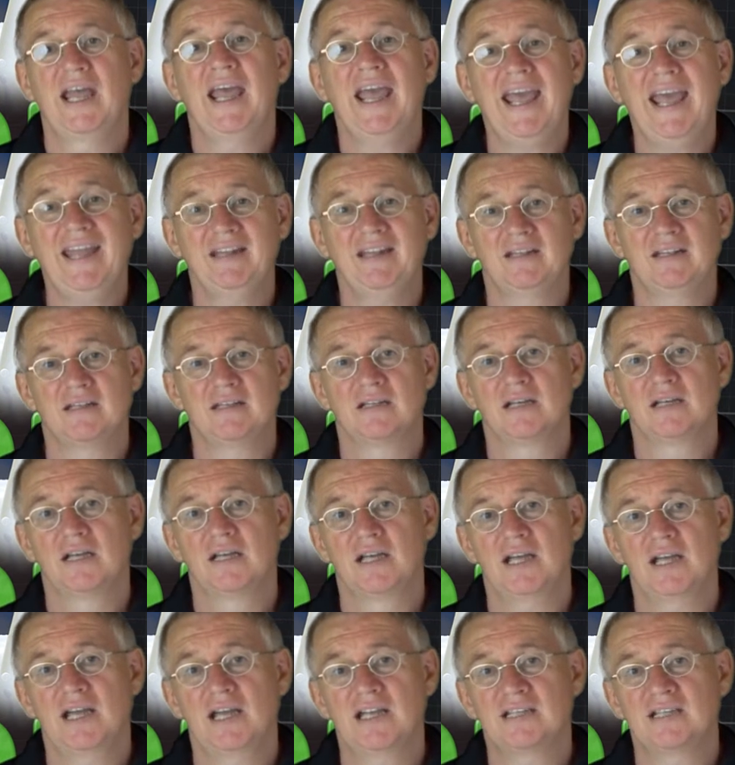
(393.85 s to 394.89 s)
and
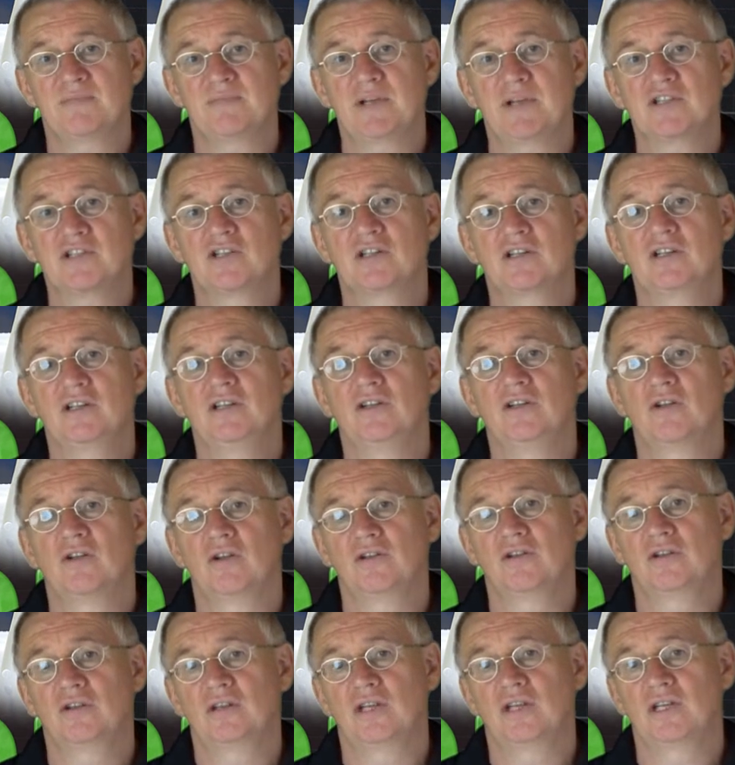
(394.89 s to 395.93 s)
especially
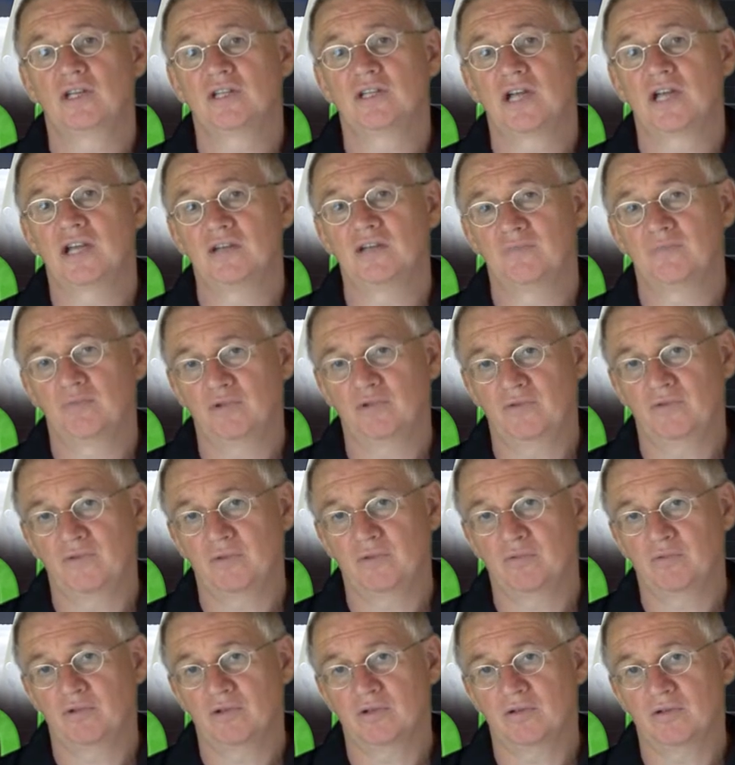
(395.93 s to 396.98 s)
not the entire Budwig
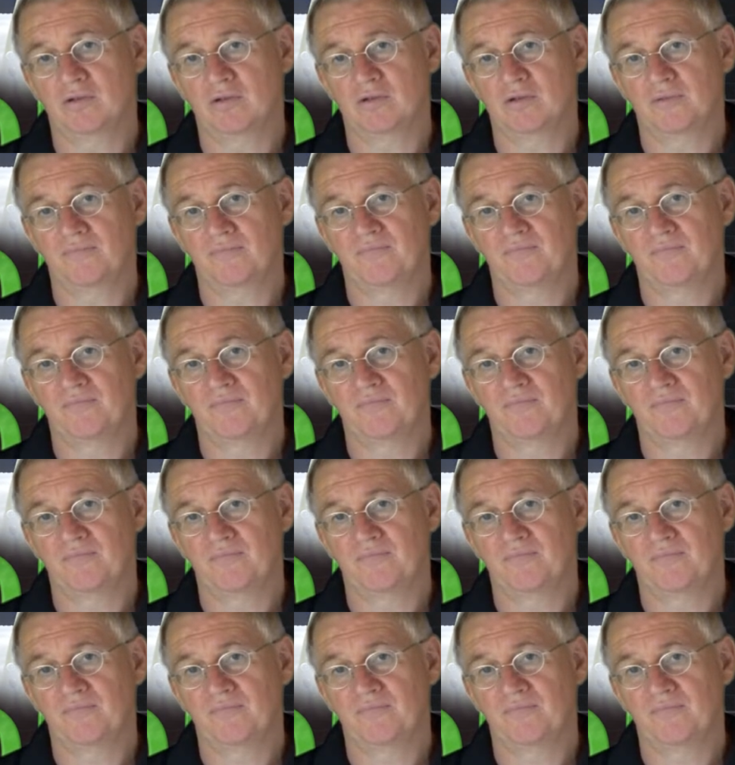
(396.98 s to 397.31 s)
protocol.